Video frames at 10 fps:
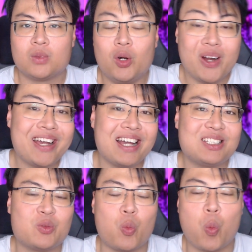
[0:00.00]
Alright
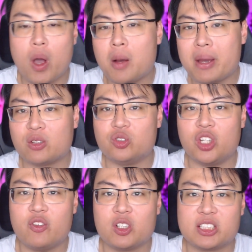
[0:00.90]
guys, welcome back to
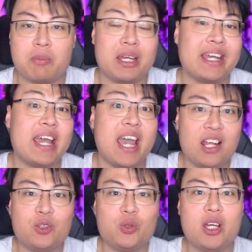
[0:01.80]
JForce Gaming,
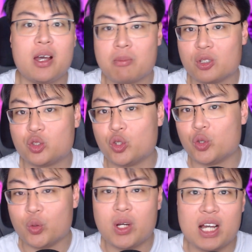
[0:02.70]
and today I'm going to show
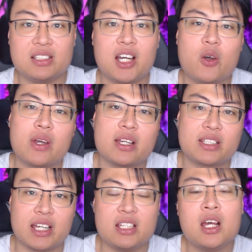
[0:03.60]
you guys how you
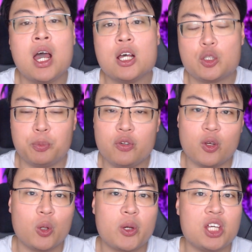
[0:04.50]
guys can spoof
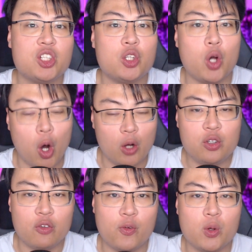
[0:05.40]
your location on
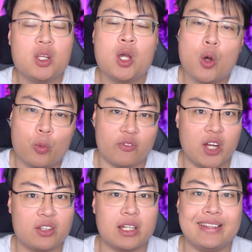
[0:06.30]
your phone
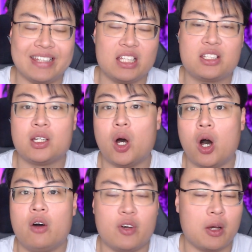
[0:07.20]
without the need
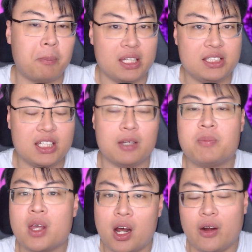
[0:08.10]
of a P C.
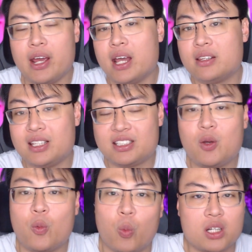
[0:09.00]
Alright, and this
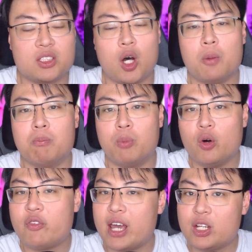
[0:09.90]
thing works on
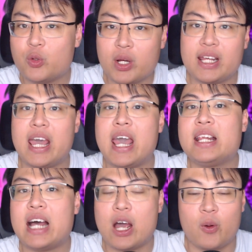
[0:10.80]
both Android
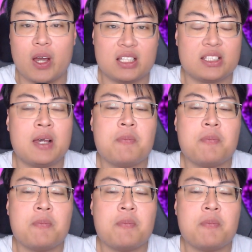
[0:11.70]
and iOS.